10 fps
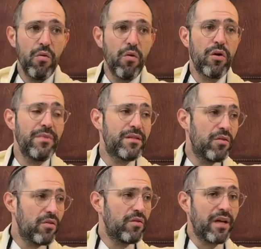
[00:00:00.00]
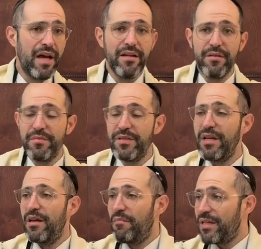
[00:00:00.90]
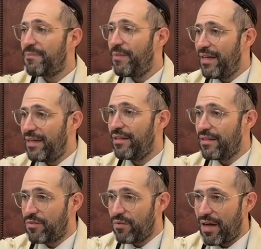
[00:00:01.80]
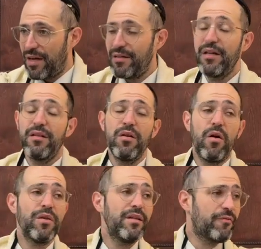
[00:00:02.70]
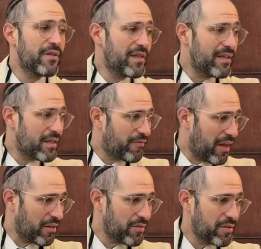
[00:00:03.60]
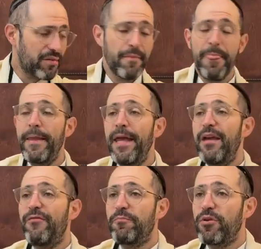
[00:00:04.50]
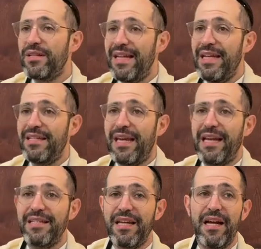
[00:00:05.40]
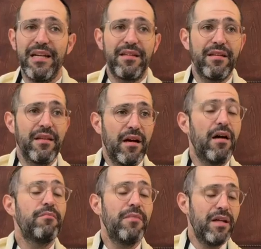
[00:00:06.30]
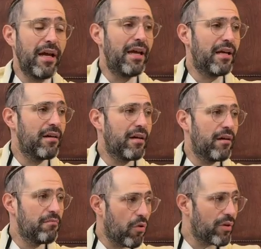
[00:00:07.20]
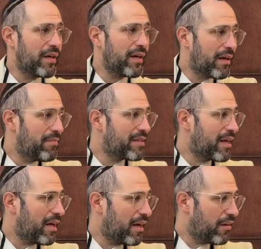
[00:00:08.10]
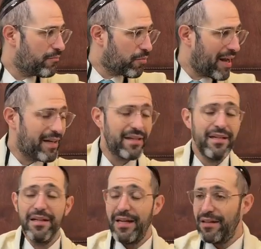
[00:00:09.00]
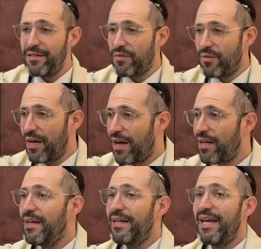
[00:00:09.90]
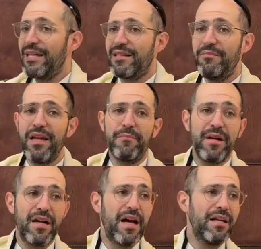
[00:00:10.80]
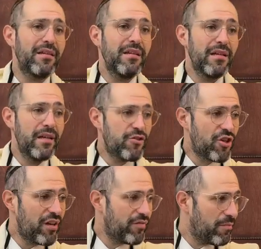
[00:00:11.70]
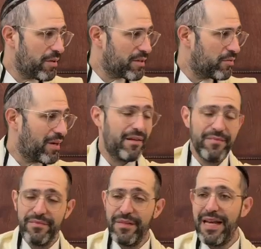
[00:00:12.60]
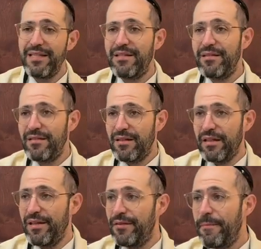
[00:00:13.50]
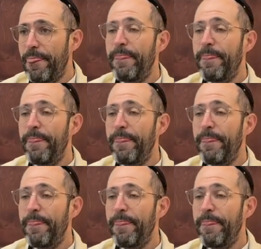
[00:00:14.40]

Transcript: or mezonot items must be eaten in the Sukkah. The only difference is as follows. If a person eats a kezait, meaning a more than a kabitza of bread in the Sukkah, he has to make birkat lishev basuka. That's clear.